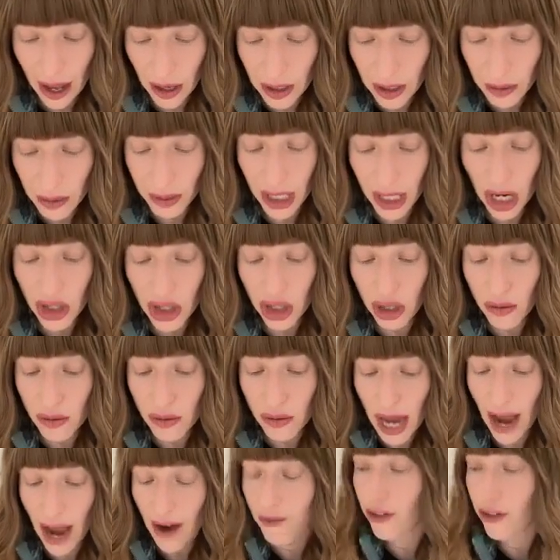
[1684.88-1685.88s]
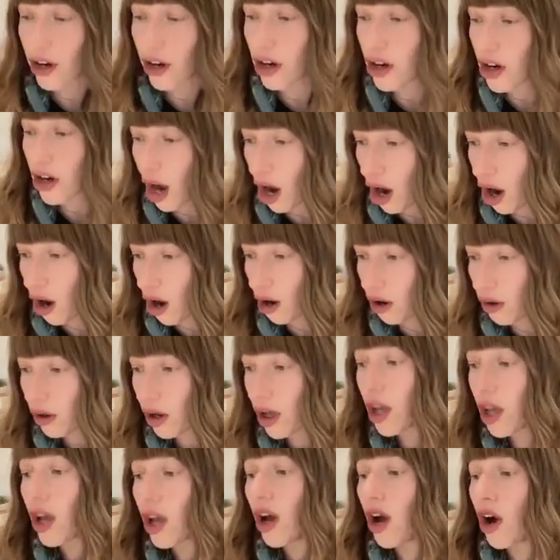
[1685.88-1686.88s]
else because you never know
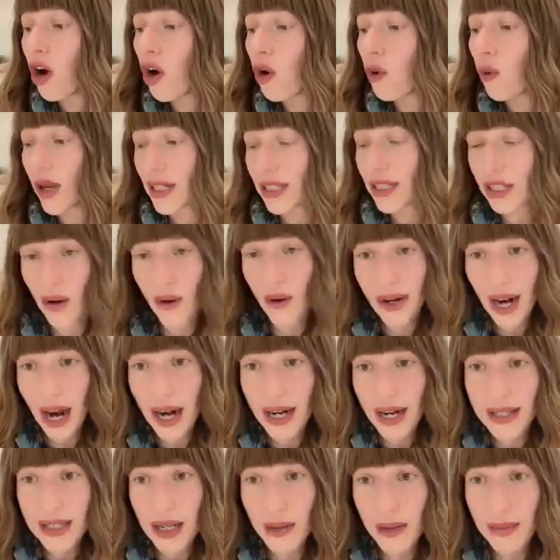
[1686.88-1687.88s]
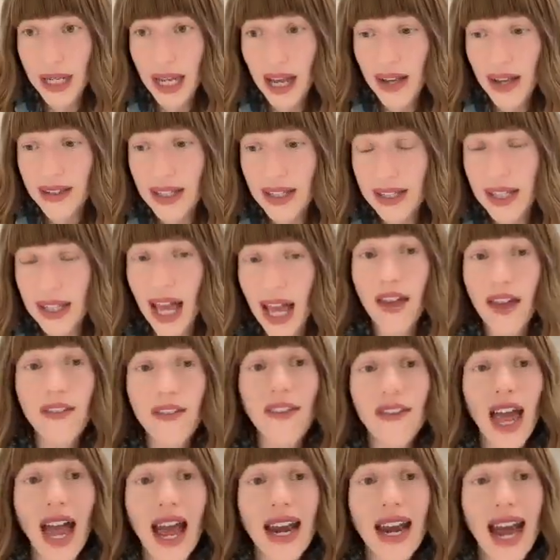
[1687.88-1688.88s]
what's going on in somebody else's
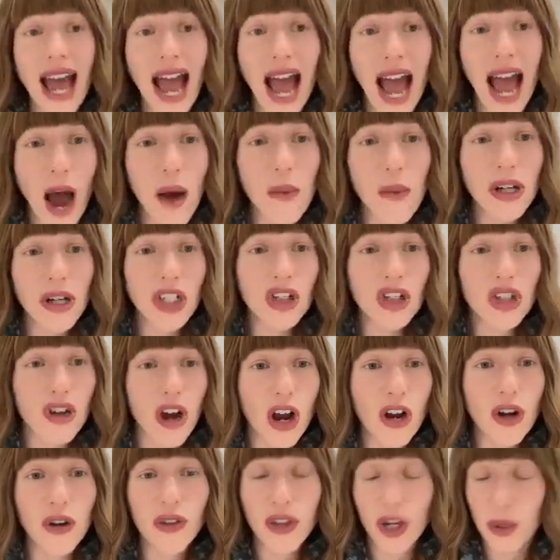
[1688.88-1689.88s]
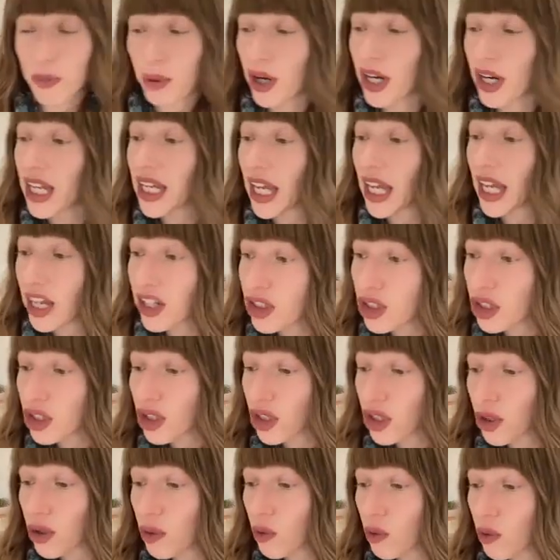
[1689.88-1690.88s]
life and how much struggle they're putting
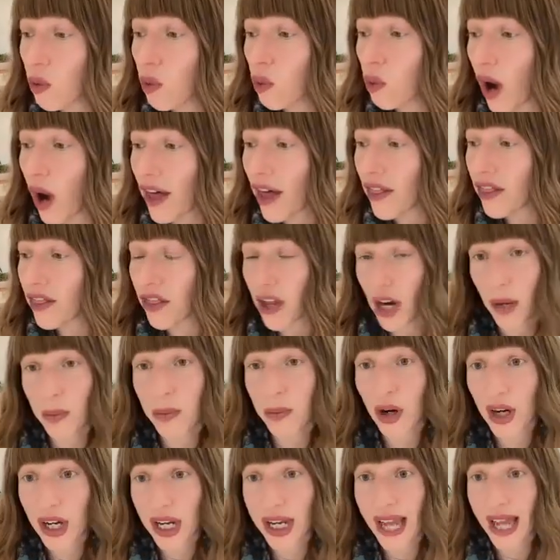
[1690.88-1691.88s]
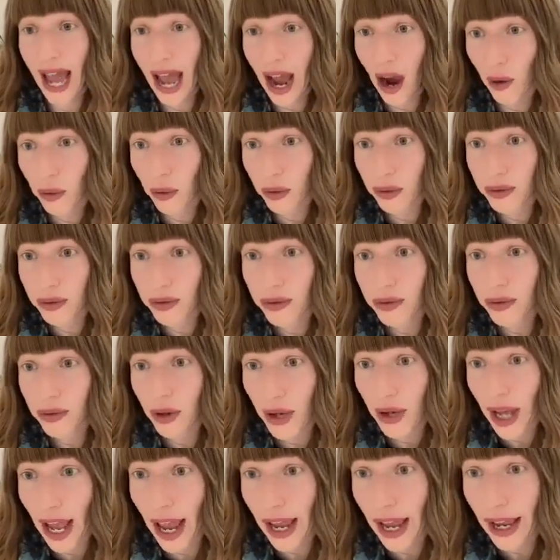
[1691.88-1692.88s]
into what they're putting out,
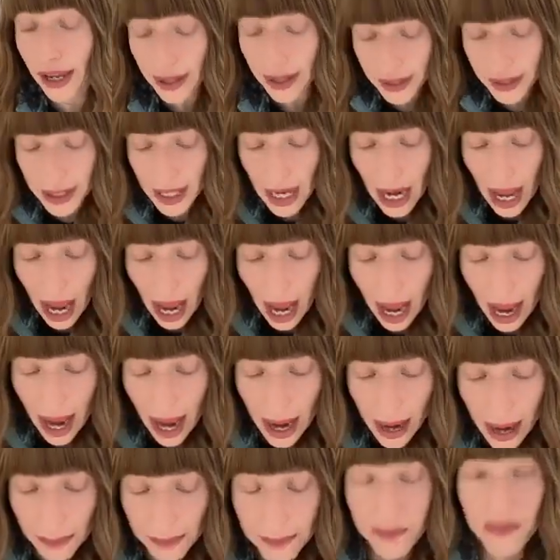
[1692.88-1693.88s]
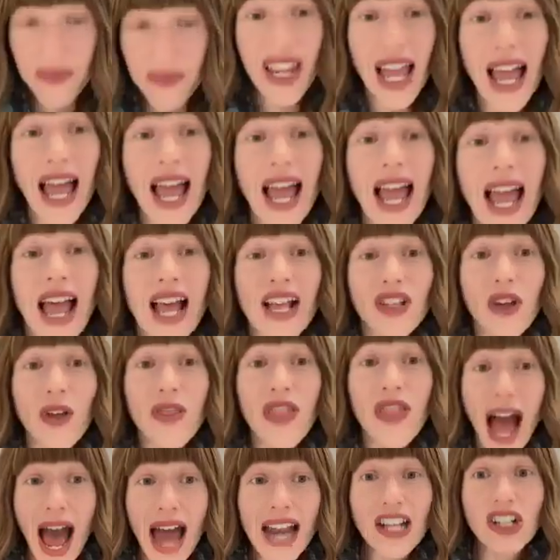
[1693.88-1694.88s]
okay? So
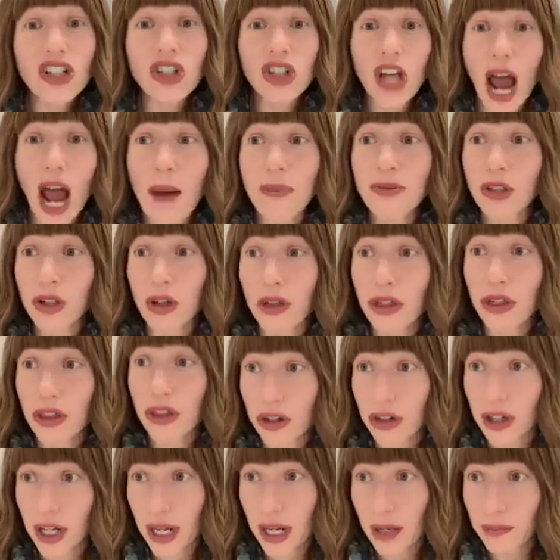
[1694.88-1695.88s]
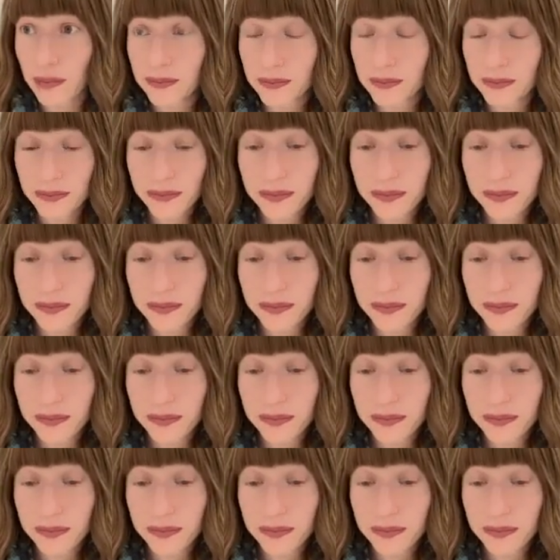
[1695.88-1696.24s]
that is chapter 30.